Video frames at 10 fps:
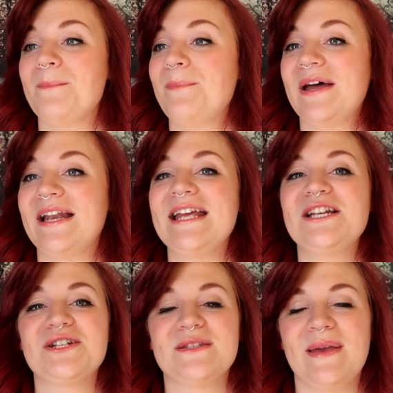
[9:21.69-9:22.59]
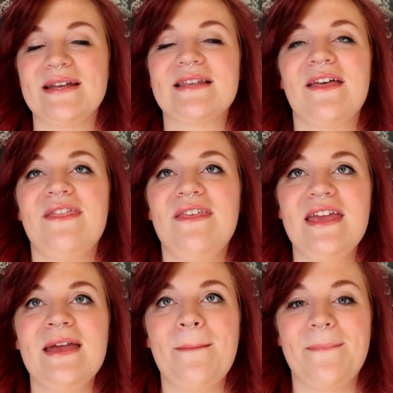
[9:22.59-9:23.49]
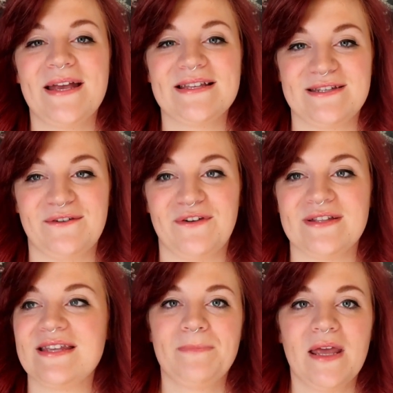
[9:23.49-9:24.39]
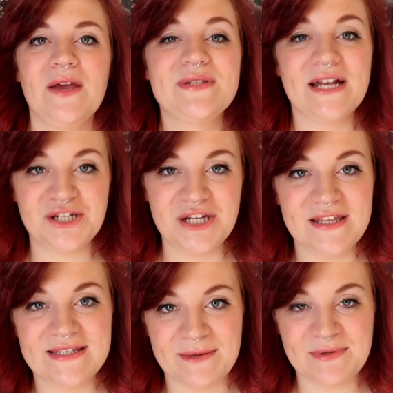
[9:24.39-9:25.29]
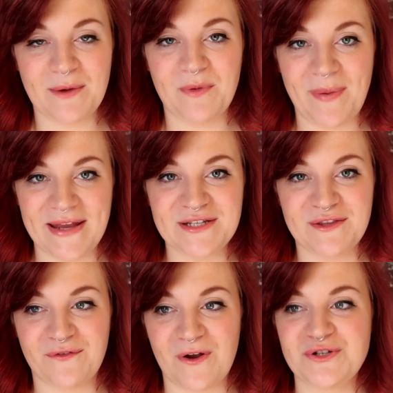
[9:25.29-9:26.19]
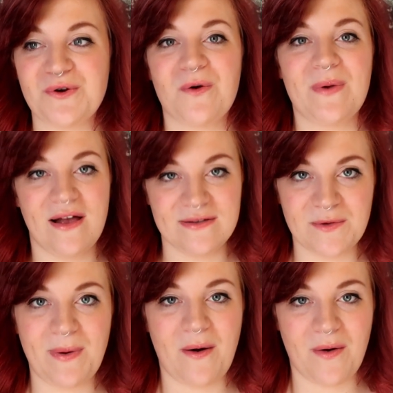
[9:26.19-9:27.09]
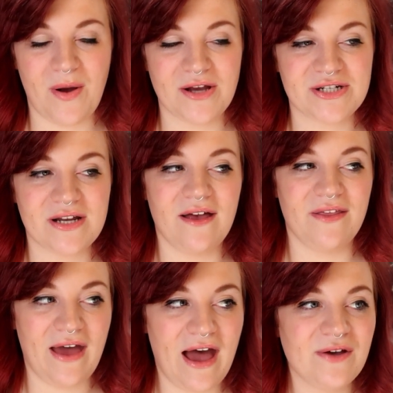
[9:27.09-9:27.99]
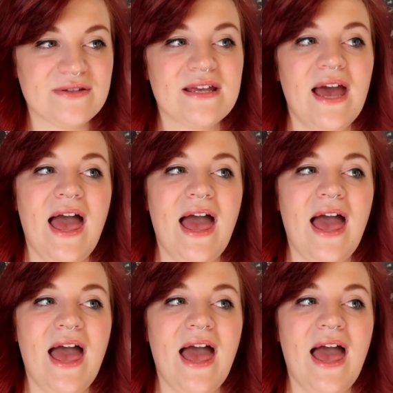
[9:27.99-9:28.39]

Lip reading: But it just makes the biggest difference. It was actually the same time we painted the front door, we also power washed the house.